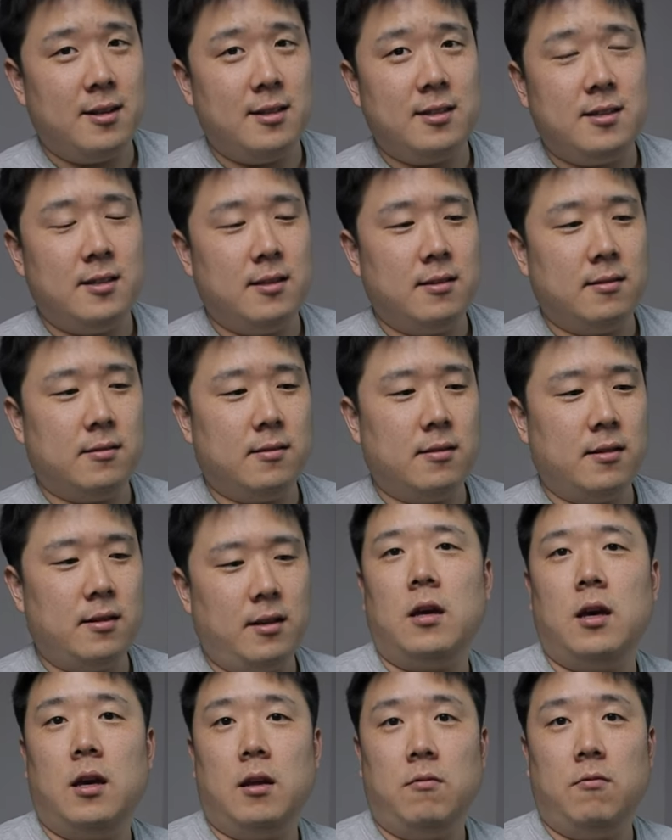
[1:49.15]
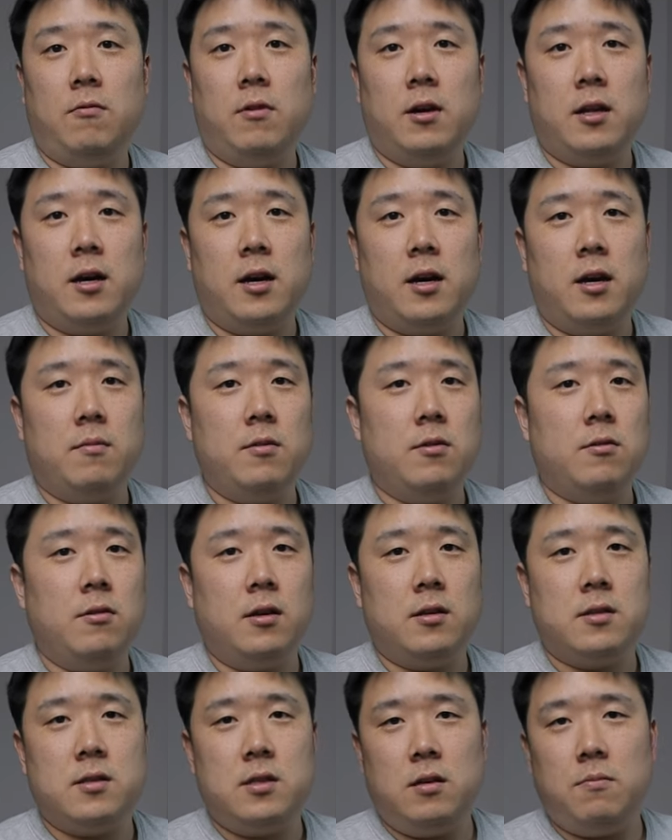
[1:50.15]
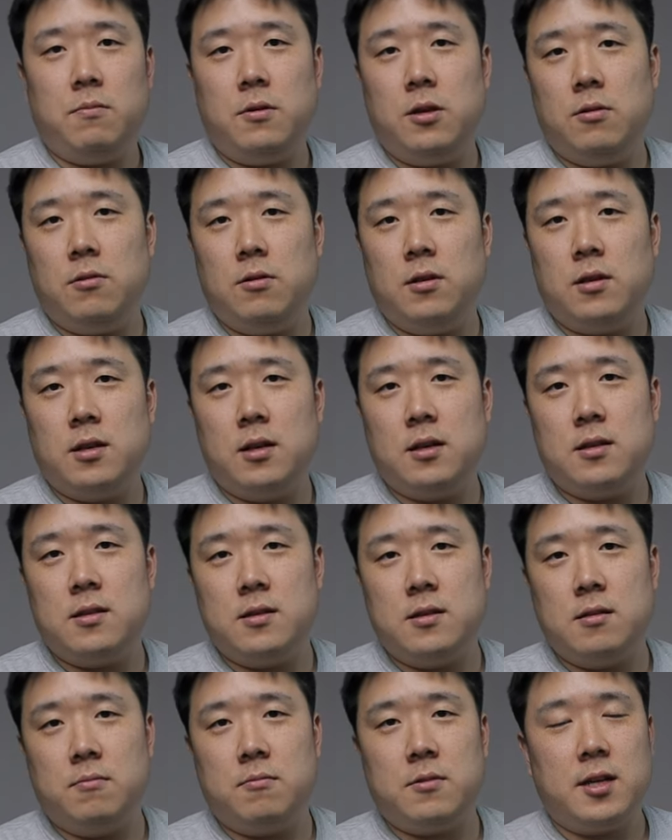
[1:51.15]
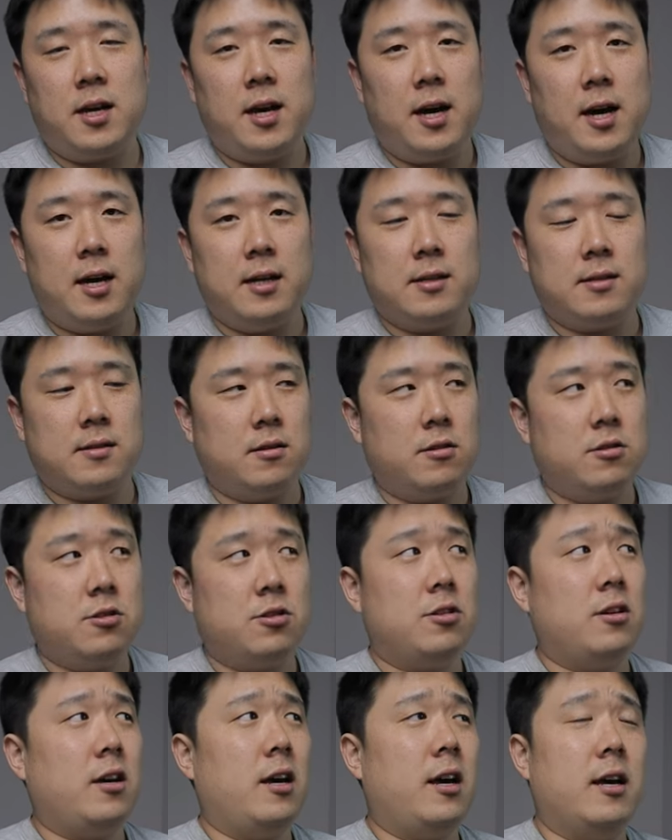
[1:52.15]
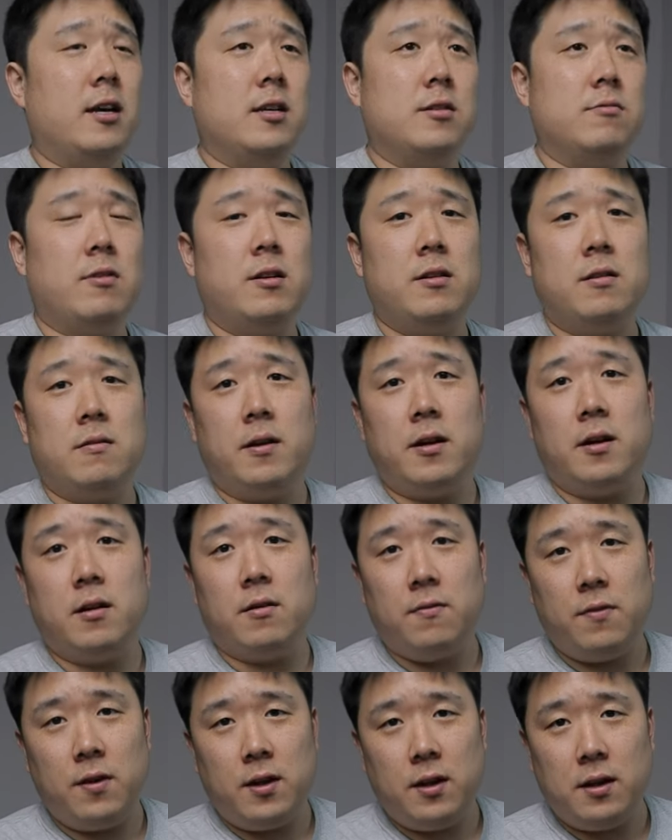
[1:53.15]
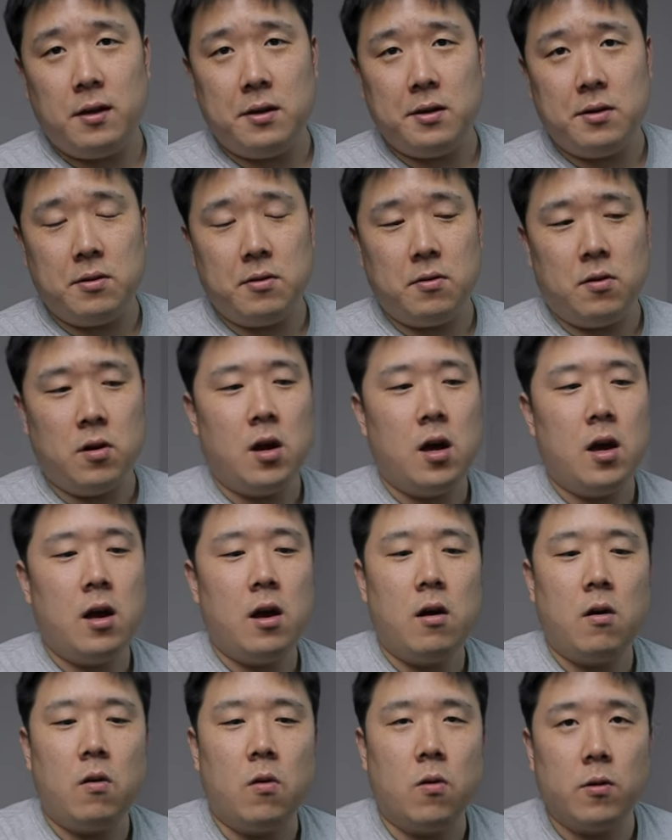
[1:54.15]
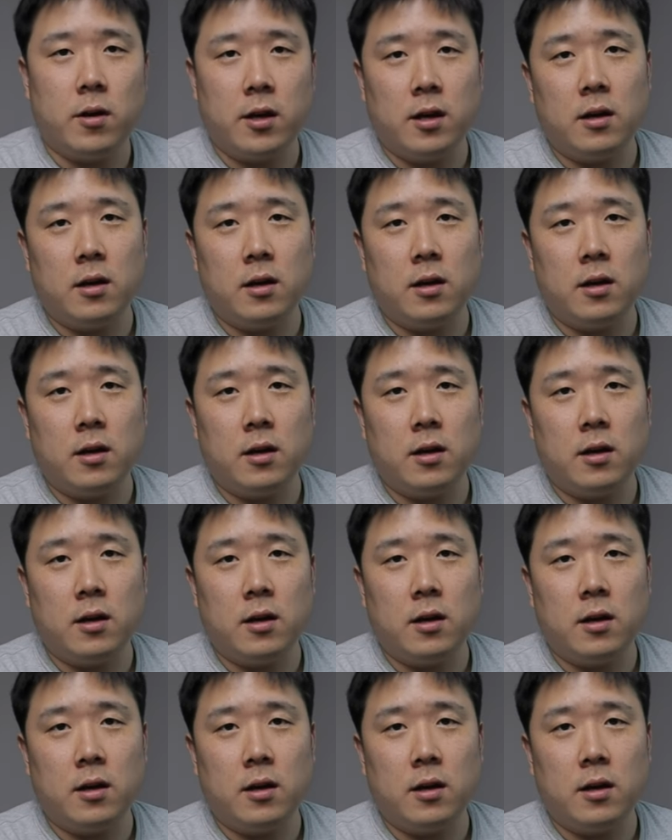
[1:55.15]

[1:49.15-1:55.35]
ideal. And when I am doing C P U intensive tasks such as rendering a video or